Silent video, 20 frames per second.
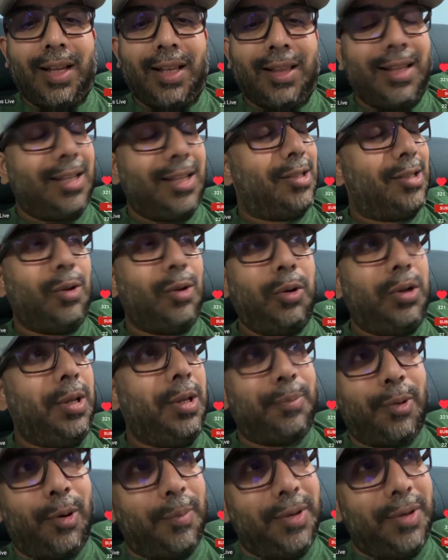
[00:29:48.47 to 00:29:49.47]
And that's the
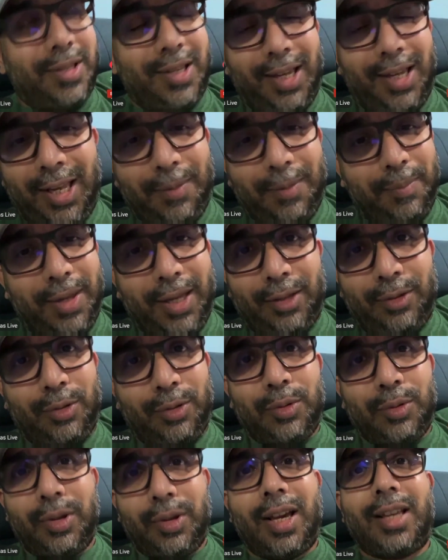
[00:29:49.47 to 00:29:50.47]
only promise I can make
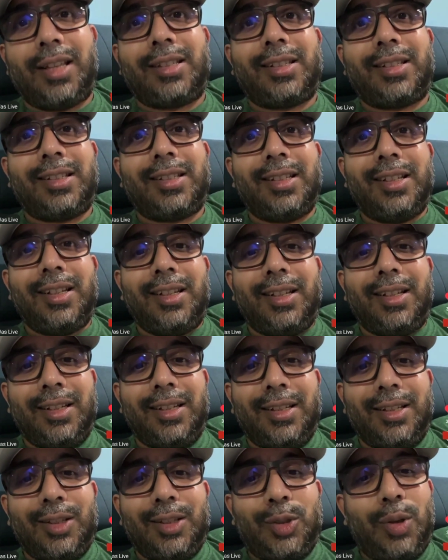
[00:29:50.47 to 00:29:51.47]
to you guys.
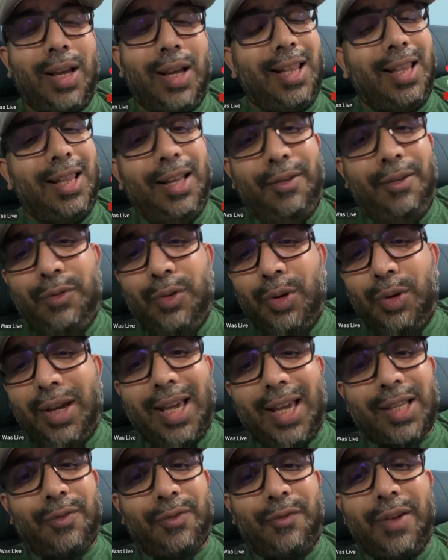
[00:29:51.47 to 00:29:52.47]
So I love you
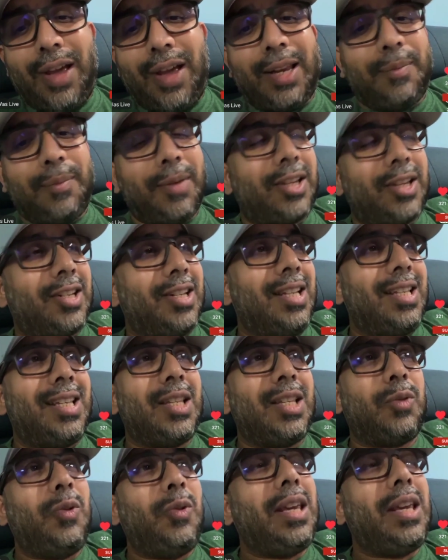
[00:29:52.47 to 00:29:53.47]
guys very much.
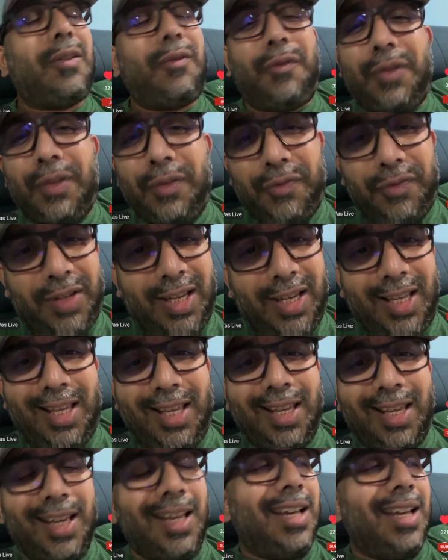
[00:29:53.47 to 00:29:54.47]
This is week
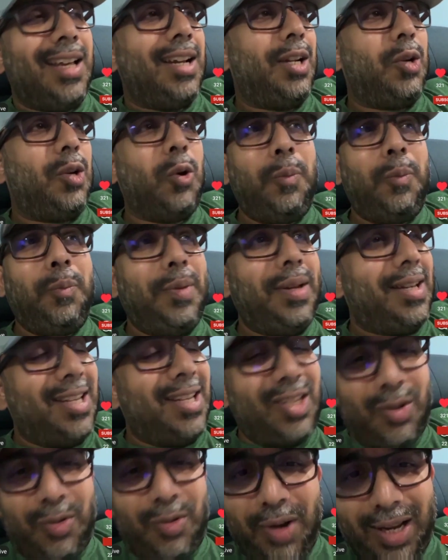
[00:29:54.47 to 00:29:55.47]
50. Don't be
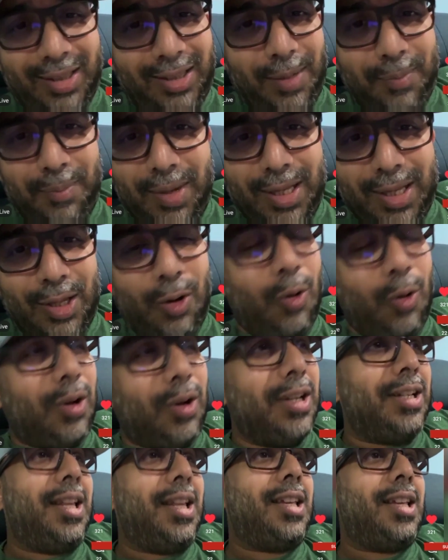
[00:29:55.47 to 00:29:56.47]
distracted by the
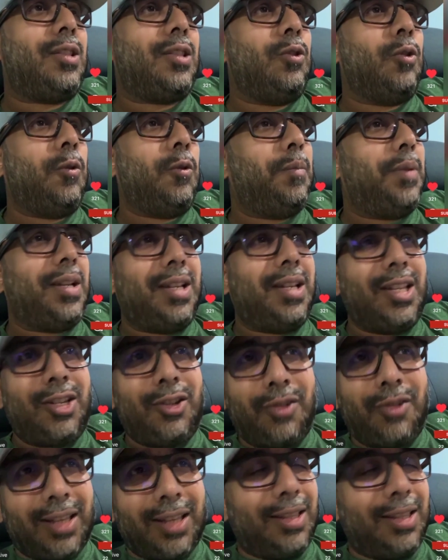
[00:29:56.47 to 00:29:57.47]
holidays. Don't be
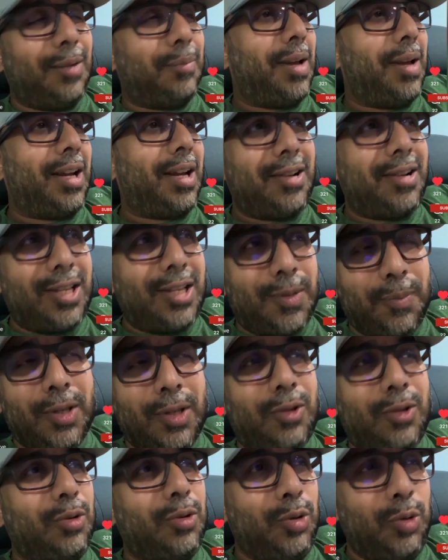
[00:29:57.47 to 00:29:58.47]
distracted by
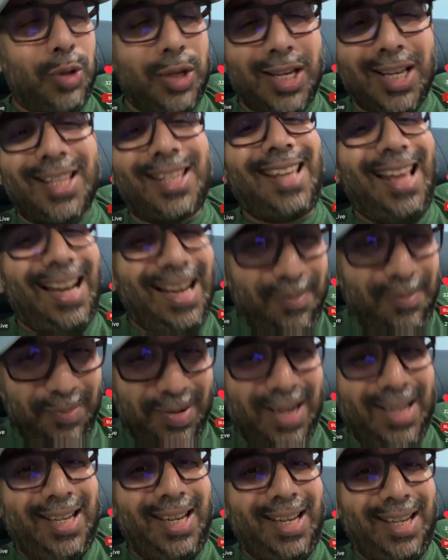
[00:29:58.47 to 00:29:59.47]
Christmas or New Year.
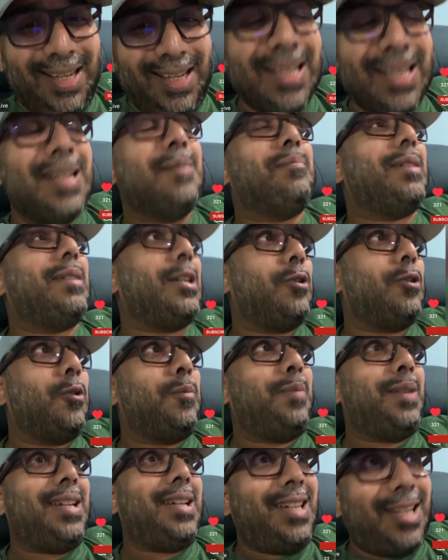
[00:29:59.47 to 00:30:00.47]
Celebrate it, but
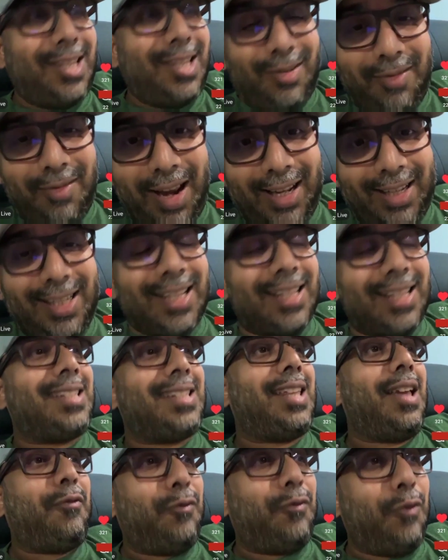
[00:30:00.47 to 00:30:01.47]
don't be distracted.
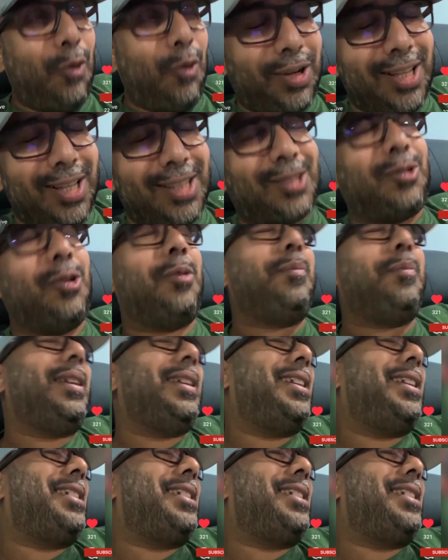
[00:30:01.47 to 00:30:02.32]
Stay focused. Don't be